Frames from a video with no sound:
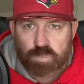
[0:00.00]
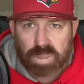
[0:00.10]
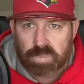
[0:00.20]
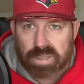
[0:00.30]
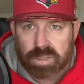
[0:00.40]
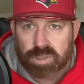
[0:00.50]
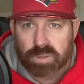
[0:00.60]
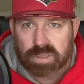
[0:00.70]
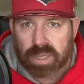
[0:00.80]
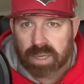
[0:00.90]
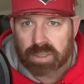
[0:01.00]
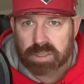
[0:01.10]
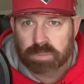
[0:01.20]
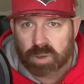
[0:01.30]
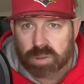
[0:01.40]
because you decided to
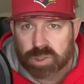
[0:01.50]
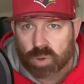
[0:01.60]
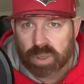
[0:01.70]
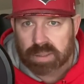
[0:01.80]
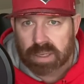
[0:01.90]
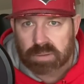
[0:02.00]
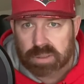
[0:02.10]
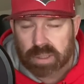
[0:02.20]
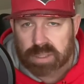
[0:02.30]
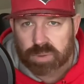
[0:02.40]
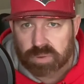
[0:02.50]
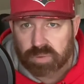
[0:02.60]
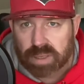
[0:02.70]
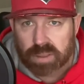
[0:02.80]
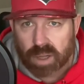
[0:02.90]
smoke a joint that was laced with
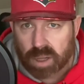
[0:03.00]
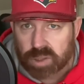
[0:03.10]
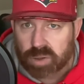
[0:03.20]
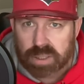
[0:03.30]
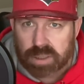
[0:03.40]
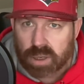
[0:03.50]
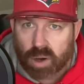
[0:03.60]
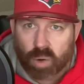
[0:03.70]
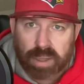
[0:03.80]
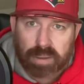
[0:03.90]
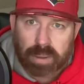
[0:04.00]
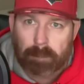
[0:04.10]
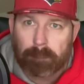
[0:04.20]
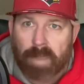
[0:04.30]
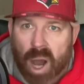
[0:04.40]
fentanyl and you didn't know it, and
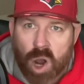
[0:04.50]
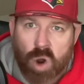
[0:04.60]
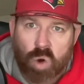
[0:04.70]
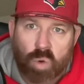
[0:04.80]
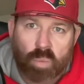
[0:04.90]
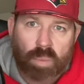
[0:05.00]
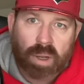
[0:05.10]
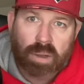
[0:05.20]
then boom!